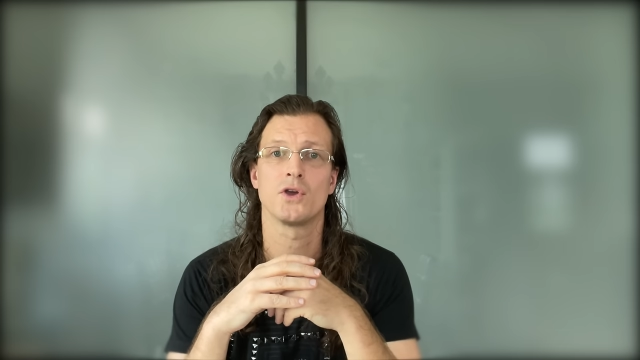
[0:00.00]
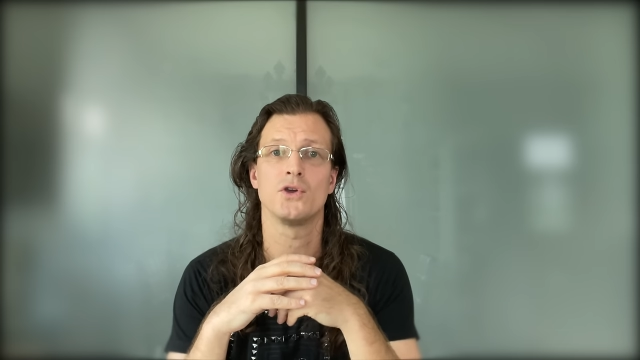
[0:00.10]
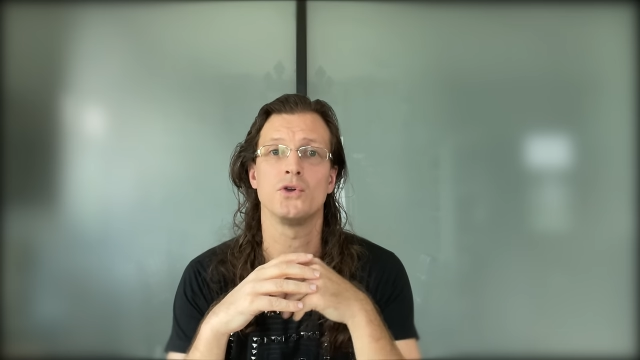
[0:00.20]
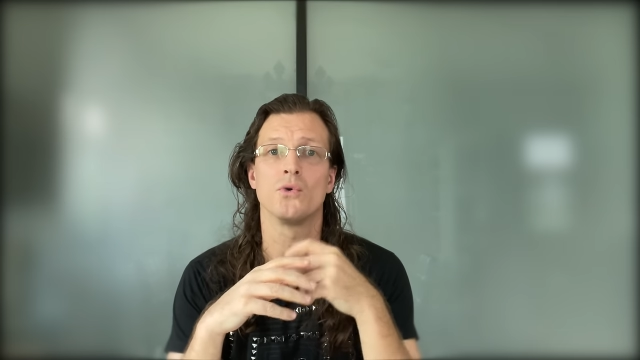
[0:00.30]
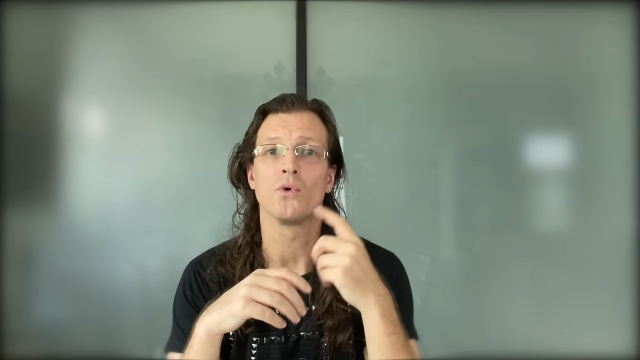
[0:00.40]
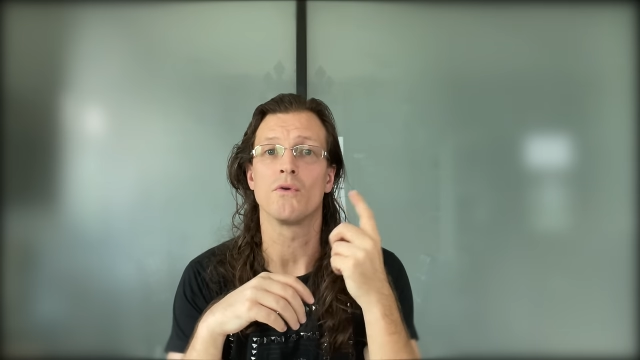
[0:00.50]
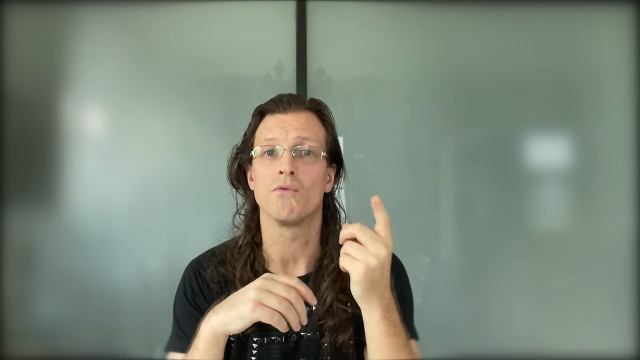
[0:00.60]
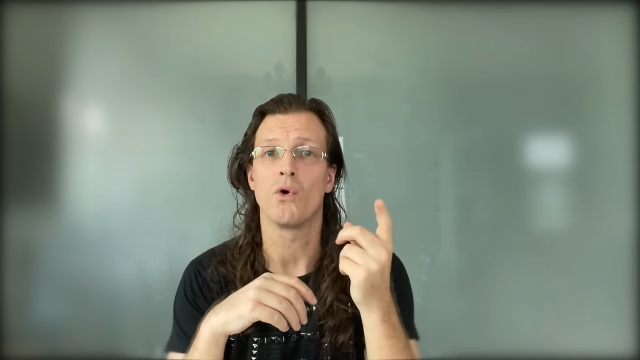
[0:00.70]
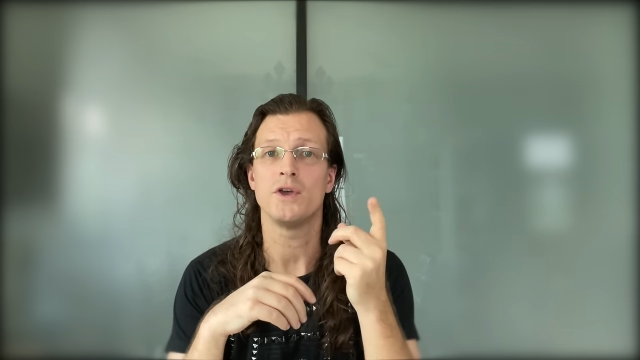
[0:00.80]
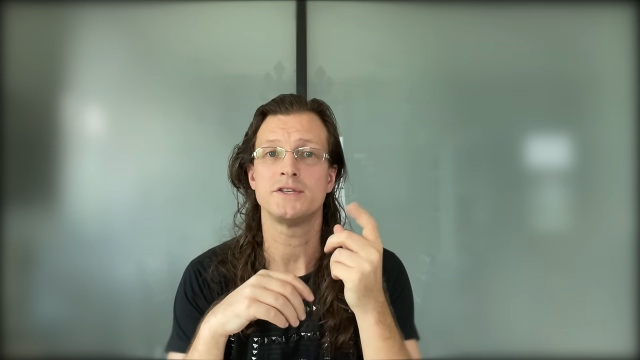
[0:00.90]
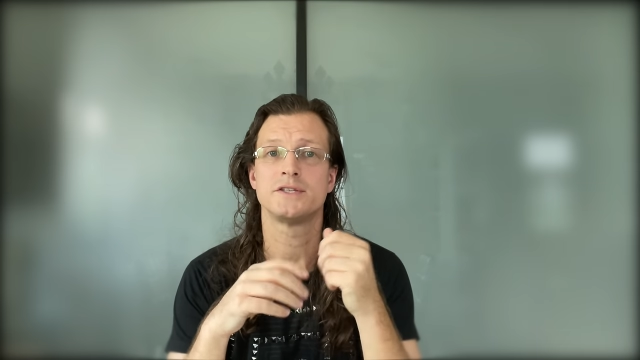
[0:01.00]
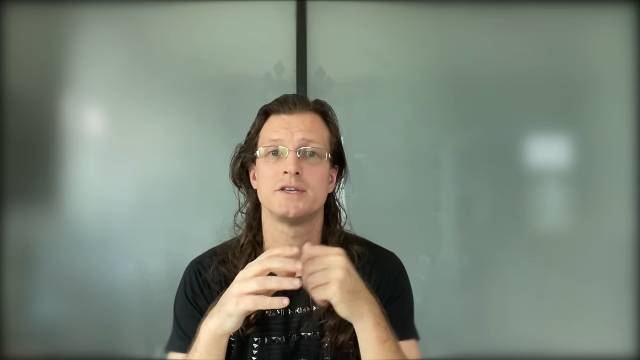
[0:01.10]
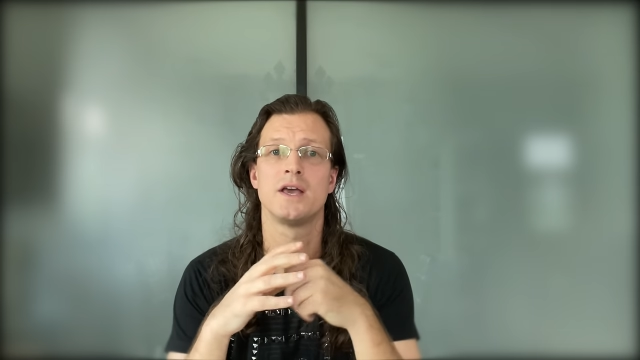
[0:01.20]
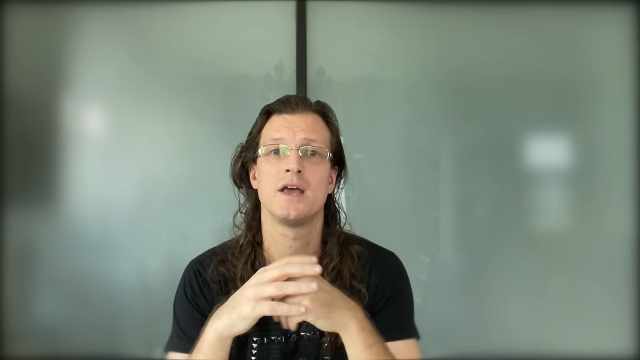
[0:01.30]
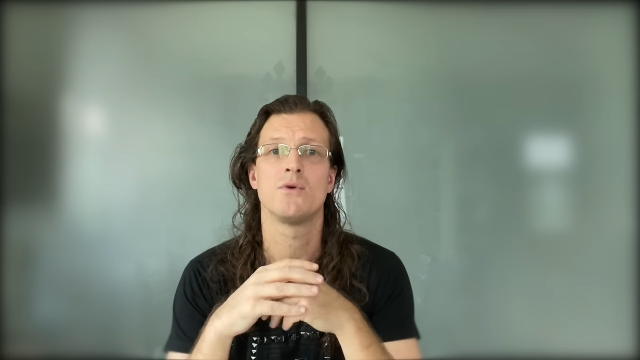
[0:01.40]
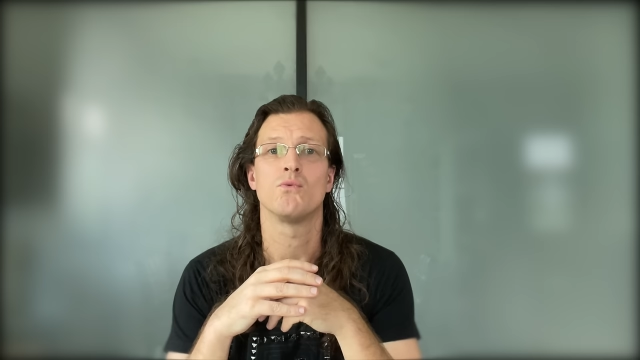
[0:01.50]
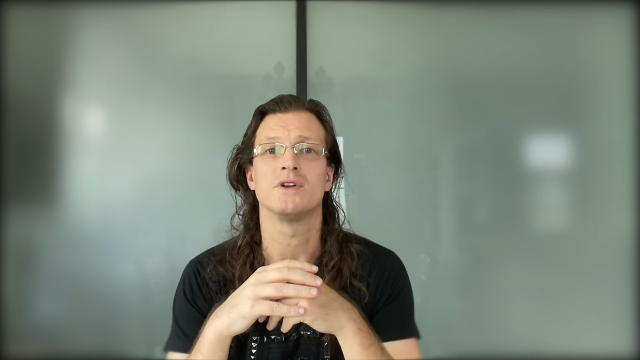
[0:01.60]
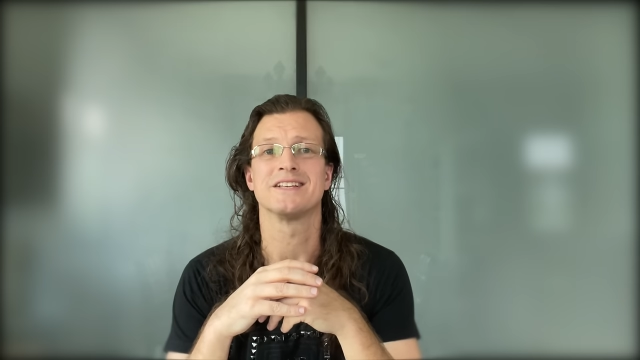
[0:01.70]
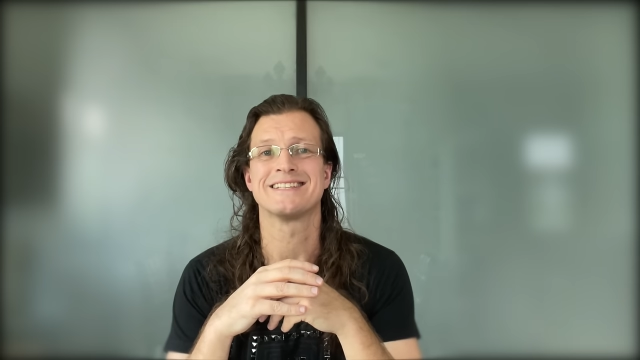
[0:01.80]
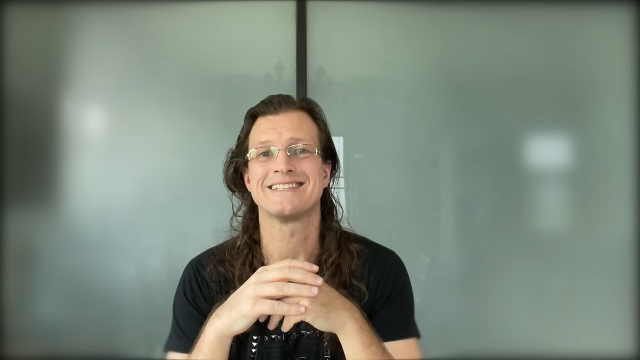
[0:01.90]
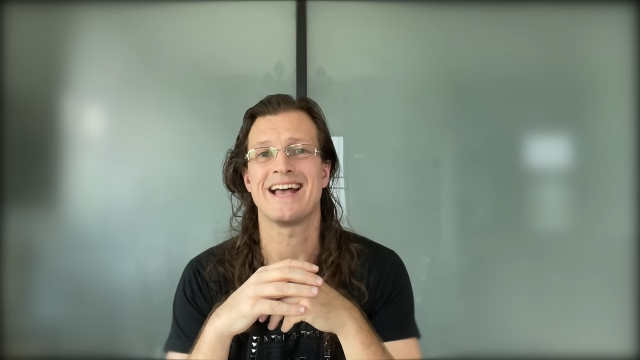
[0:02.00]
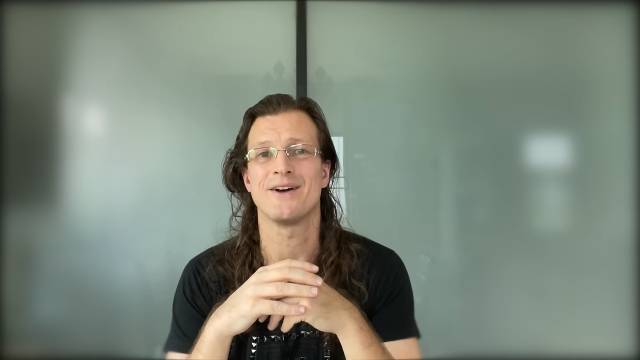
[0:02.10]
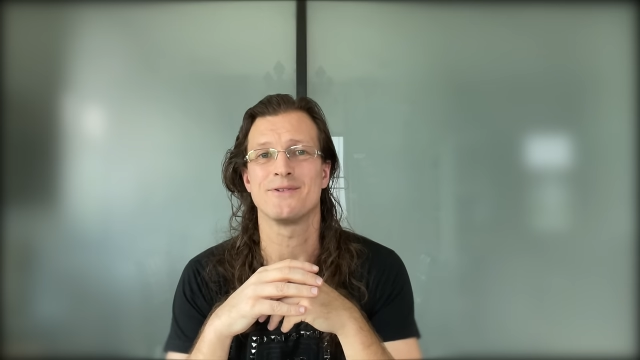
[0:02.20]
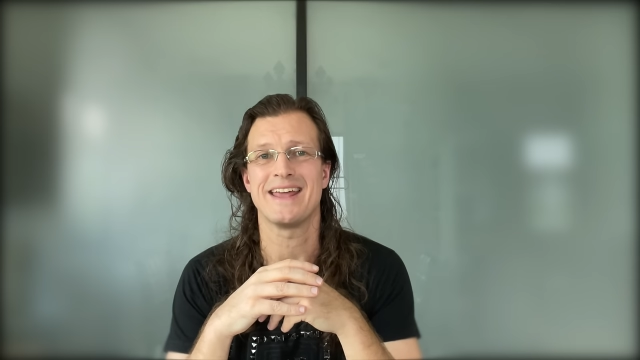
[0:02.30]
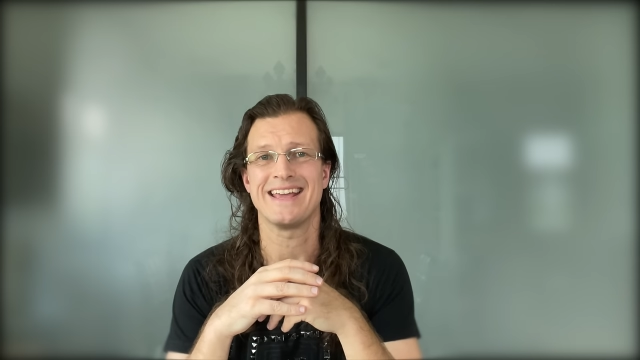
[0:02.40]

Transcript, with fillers: Your voice will sound